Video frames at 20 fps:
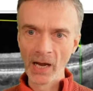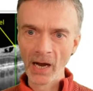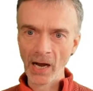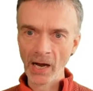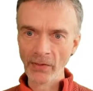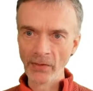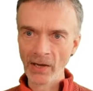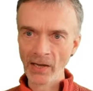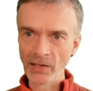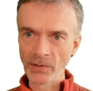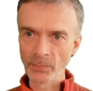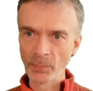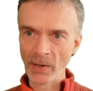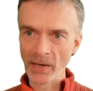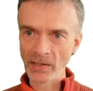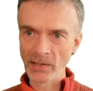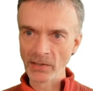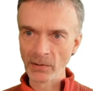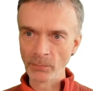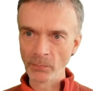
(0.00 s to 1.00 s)
And that's
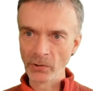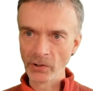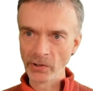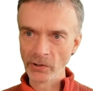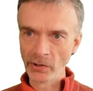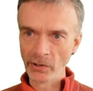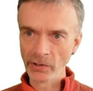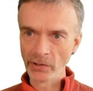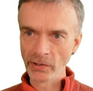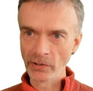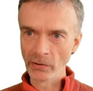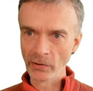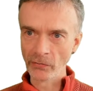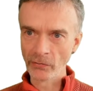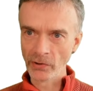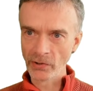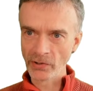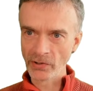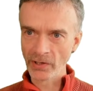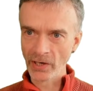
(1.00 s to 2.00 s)
best appreciated on
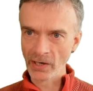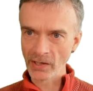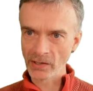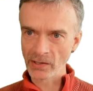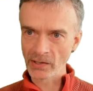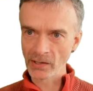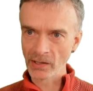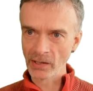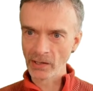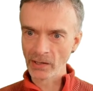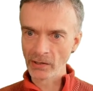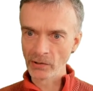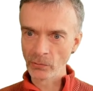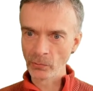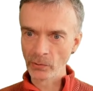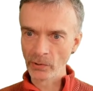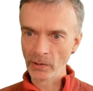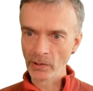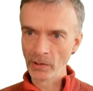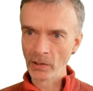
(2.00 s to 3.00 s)
this next slide,
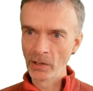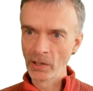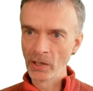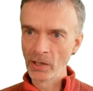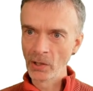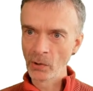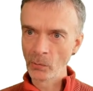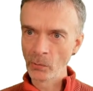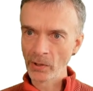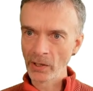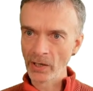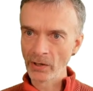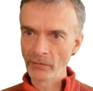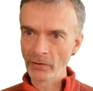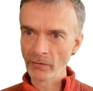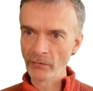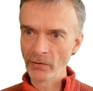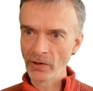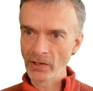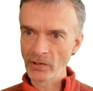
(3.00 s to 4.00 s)
where we have
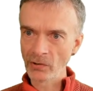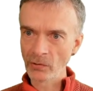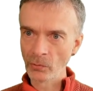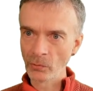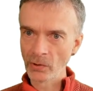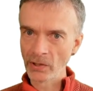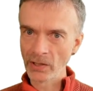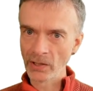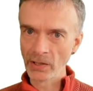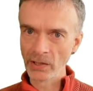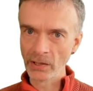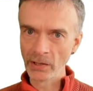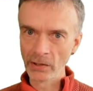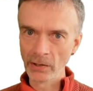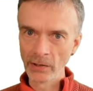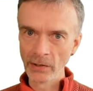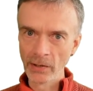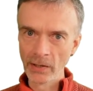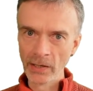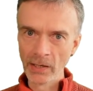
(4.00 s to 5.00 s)
a vessel
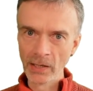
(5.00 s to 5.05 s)
here.